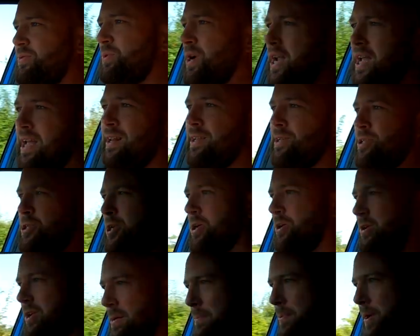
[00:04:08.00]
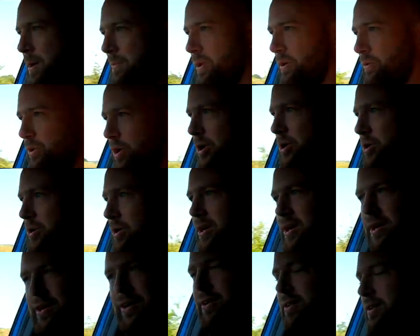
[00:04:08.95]
really should on a public road.
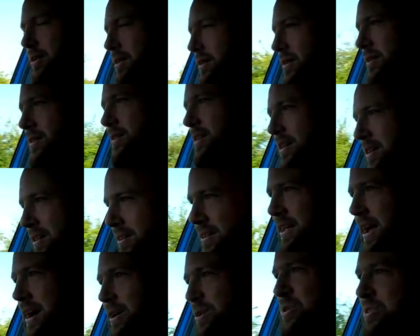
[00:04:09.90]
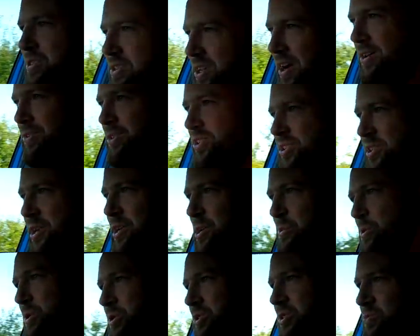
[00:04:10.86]
Alcantara
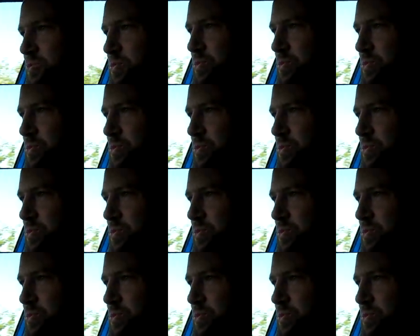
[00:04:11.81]
steering wheel just